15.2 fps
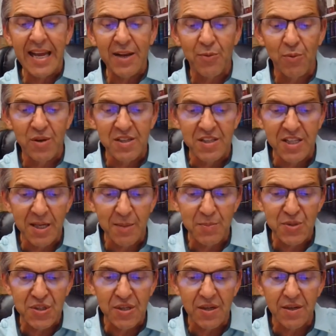and
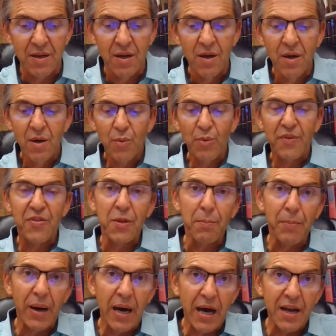redemption with the
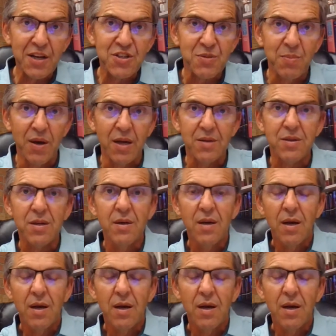punishment